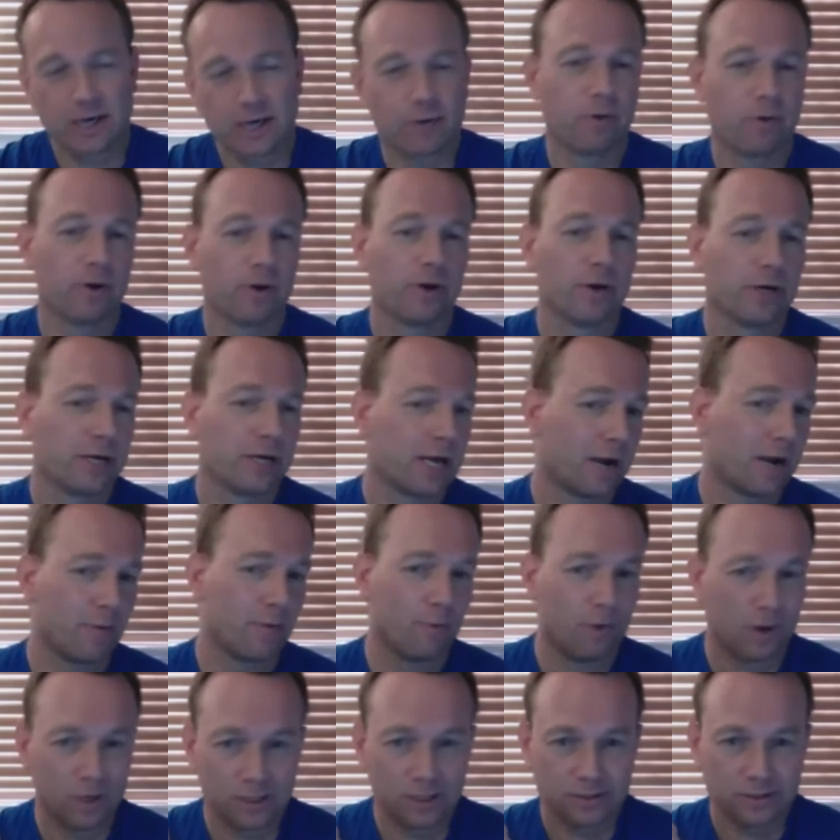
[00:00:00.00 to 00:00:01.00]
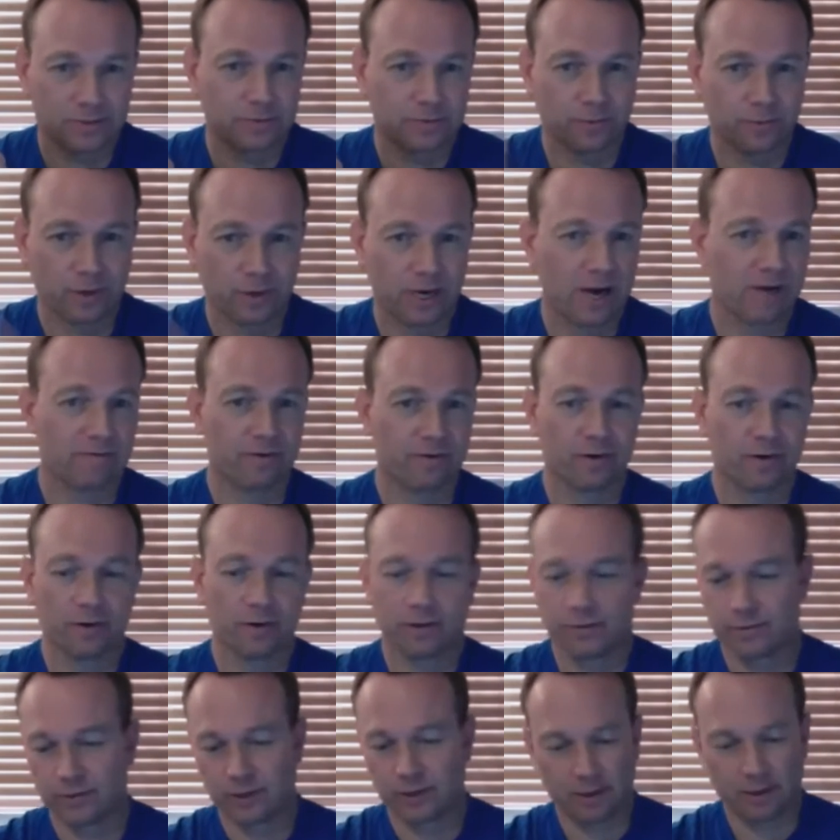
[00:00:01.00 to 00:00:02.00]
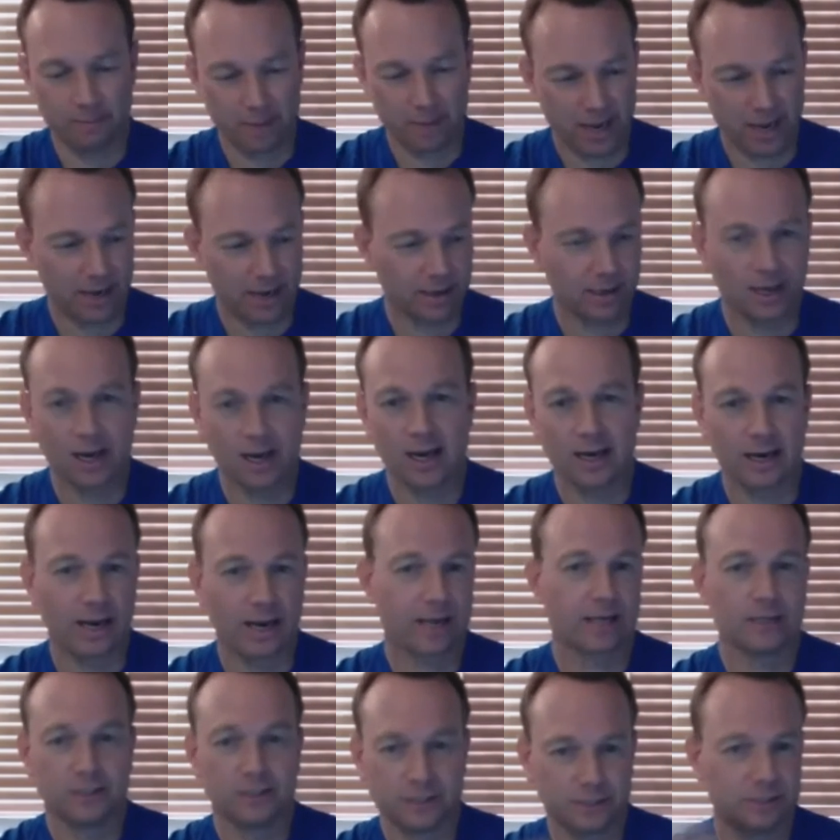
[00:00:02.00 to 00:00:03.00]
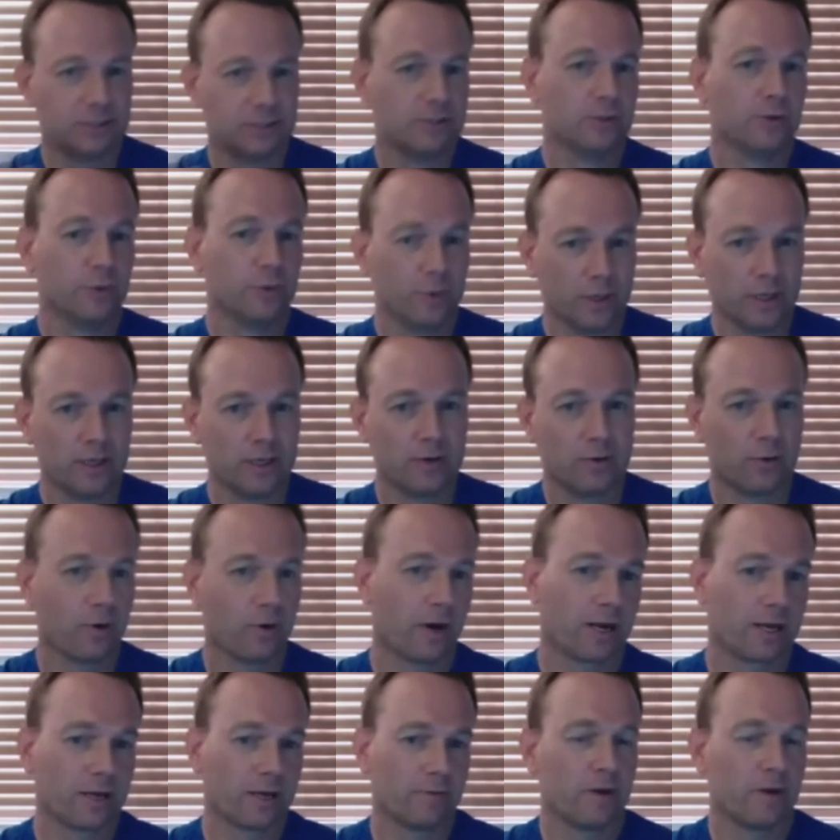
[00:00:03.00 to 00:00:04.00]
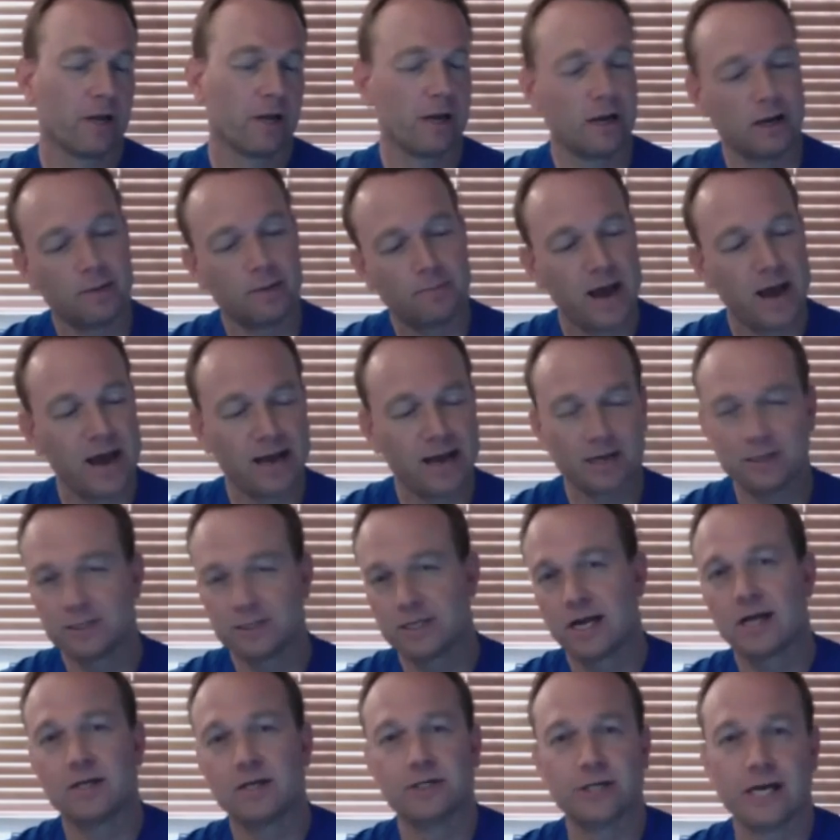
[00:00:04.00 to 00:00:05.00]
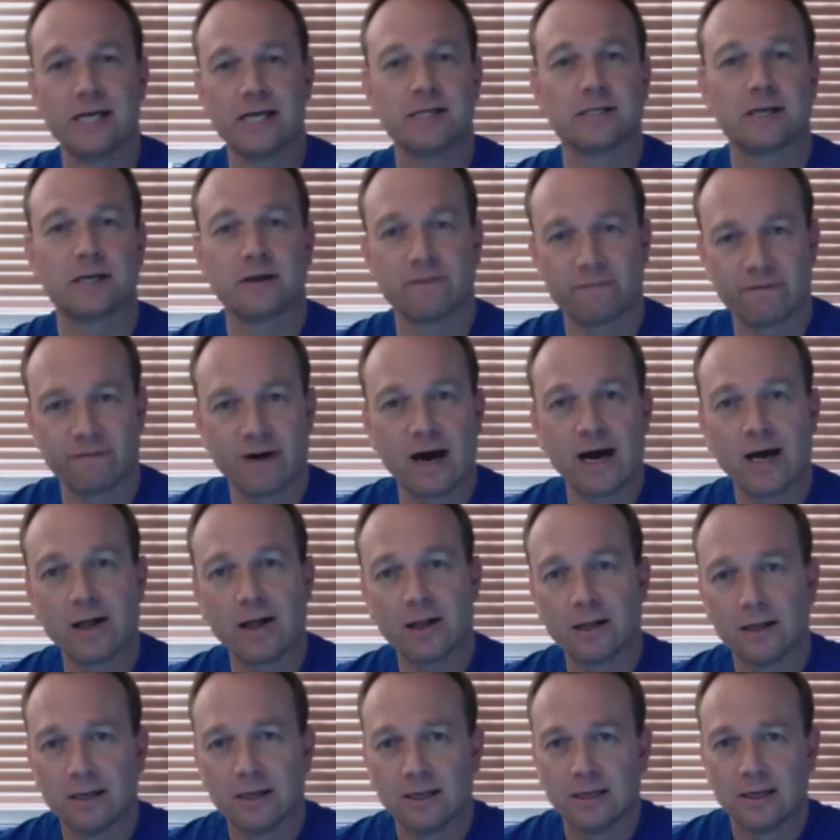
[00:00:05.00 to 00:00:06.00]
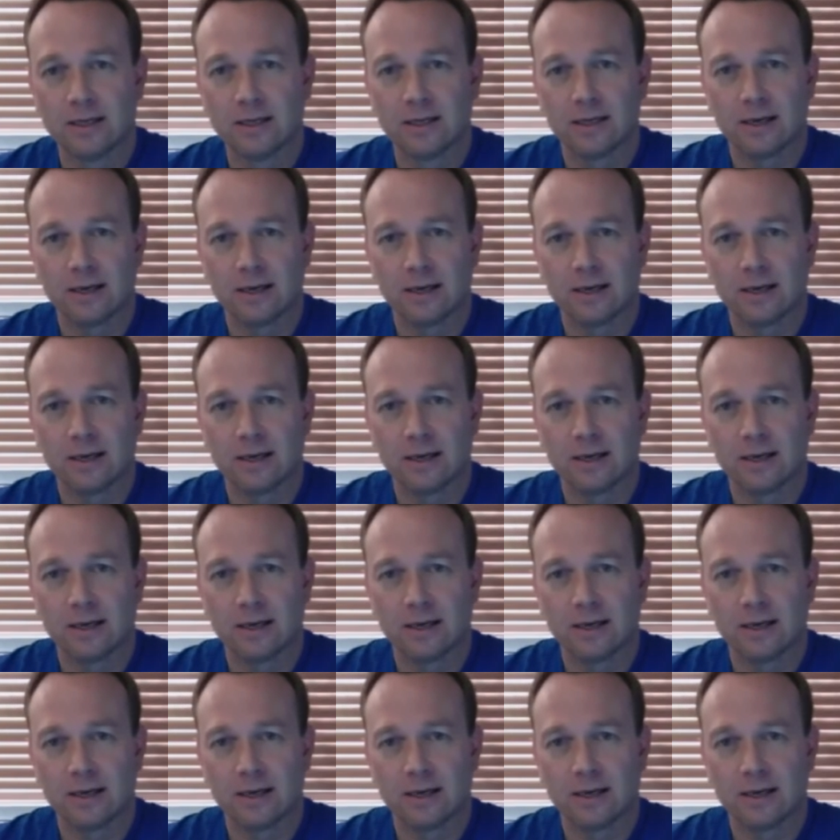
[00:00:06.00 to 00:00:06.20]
jQuery, I want whatever, and through the command line, I can just do it, or I can run a package.json file.